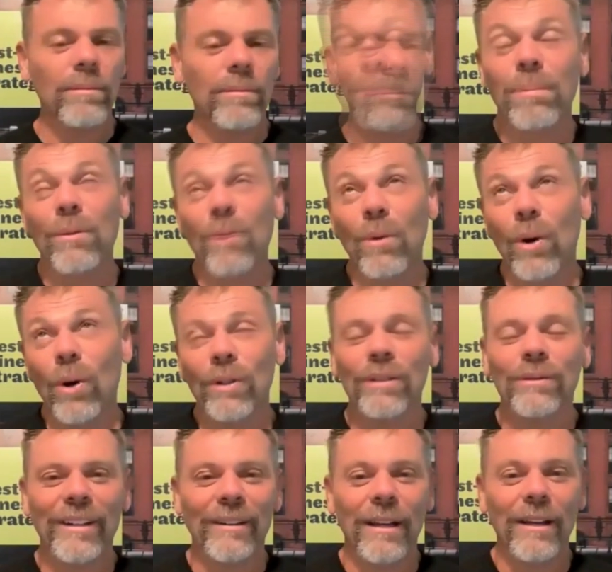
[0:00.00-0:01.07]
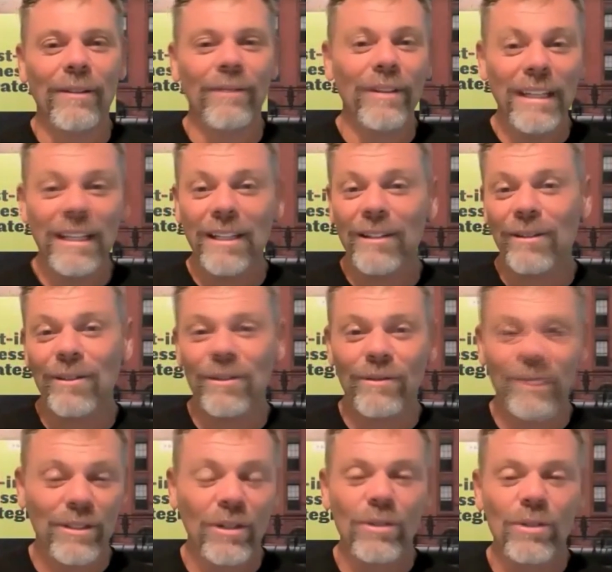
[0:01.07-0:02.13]
B-roll and videos
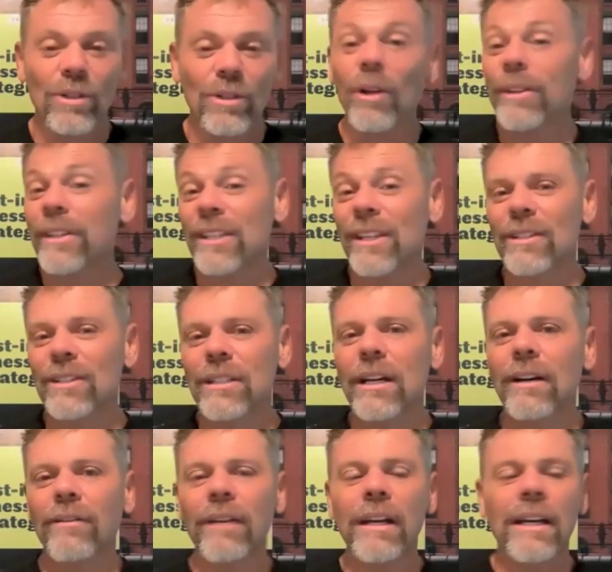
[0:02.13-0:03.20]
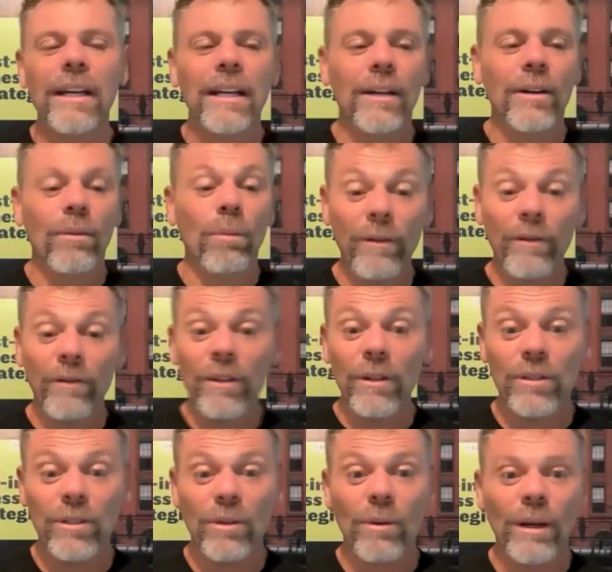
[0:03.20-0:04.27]
for social, all this other stuff. We've
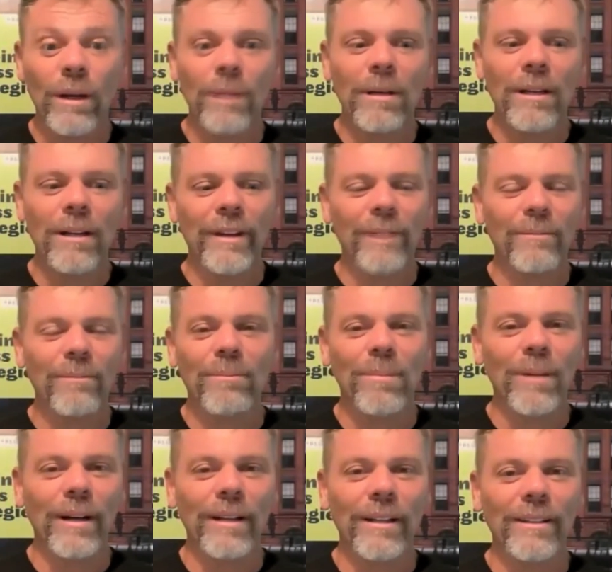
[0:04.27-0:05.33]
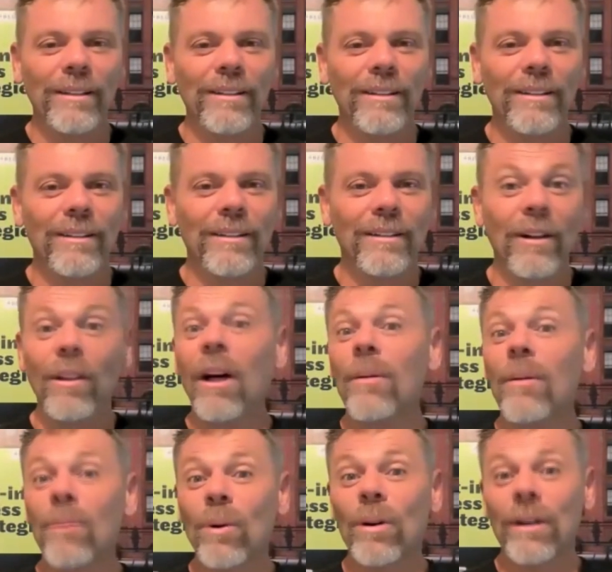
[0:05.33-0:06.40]
used quite a bit of it, but a
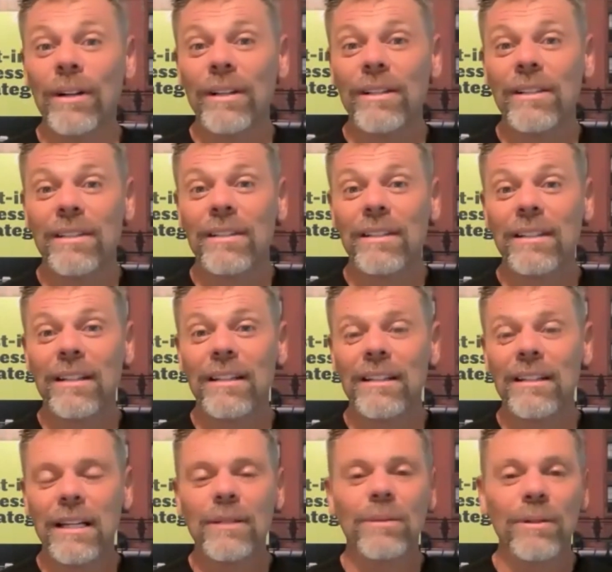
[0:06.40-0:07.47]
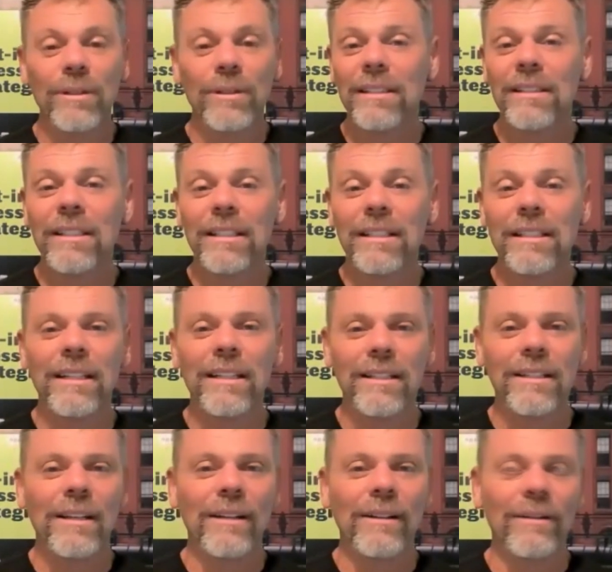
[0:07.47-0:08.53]
lot more is accessible. So it's exciting
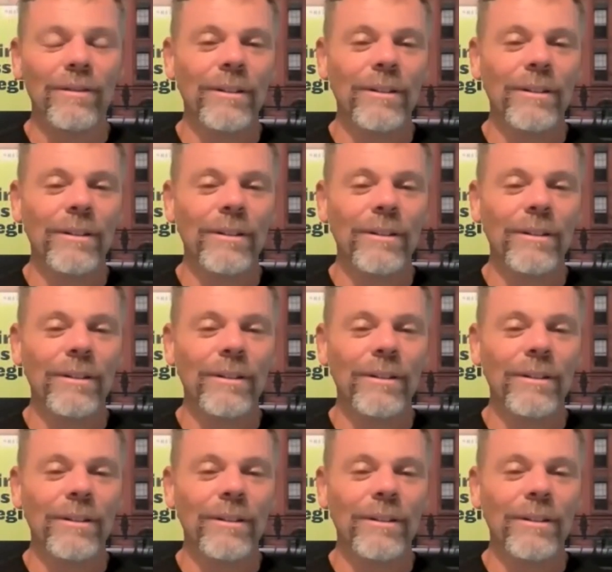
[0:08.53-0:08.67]
stuff.